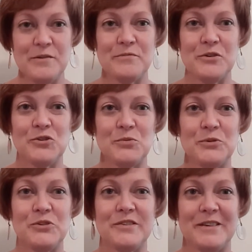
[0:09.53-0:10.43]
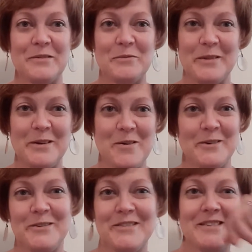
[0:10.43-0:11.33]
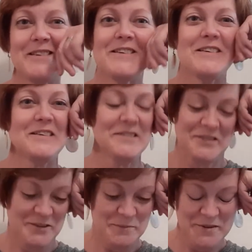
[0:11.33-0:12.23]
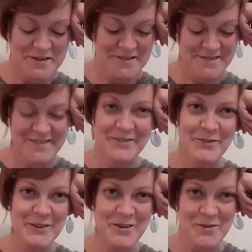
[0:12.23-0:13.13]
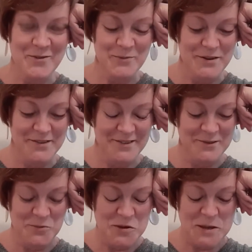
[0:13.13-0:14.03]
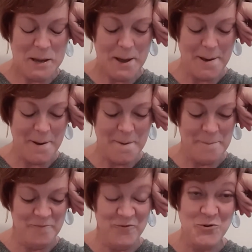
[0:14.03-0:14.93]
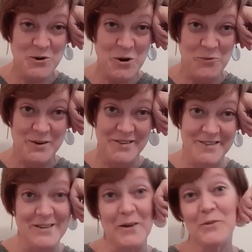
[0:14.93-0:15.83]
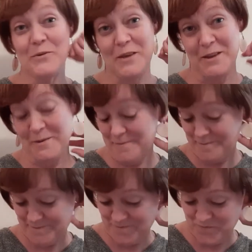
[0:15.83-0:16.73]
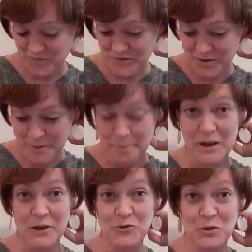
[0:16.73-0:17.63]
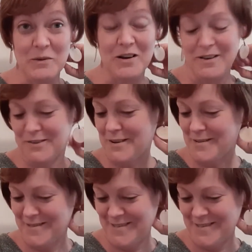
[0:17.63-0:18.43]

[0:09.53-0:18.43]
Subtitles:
first we'll just get really honest. It's been a really hard week this week, for no reason other than my own demise.